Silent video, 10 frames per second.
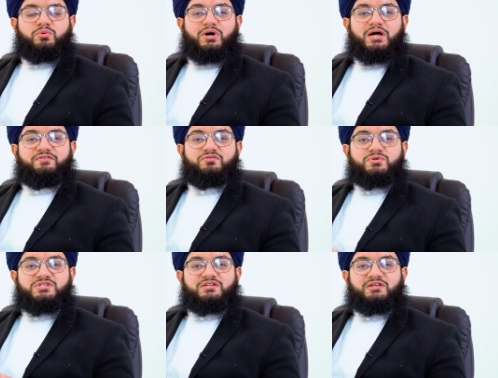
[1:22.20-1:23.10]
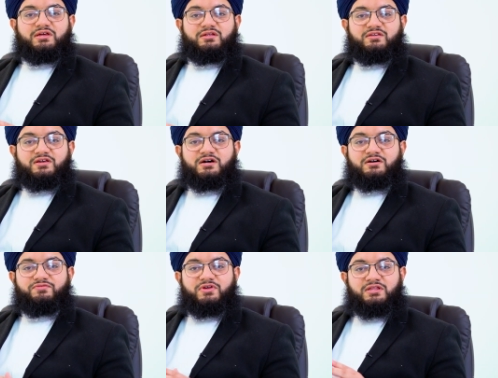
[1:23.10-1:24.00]
wives would sit
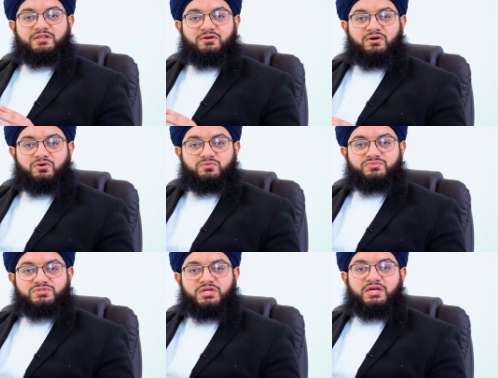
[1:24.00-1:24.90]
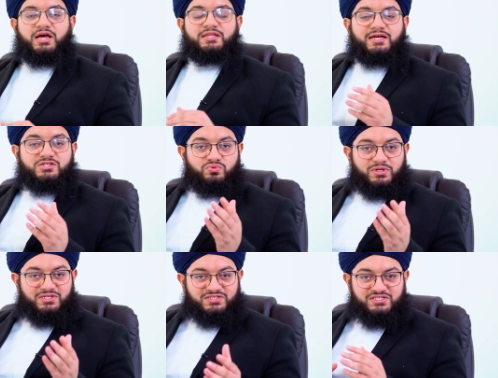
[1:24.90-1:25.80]
i'tikaf in their homes and that's what
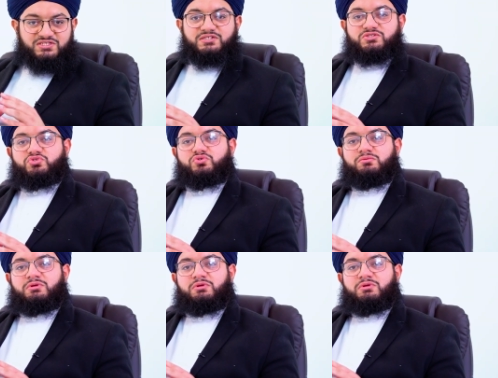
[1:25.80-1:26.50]
the sisters do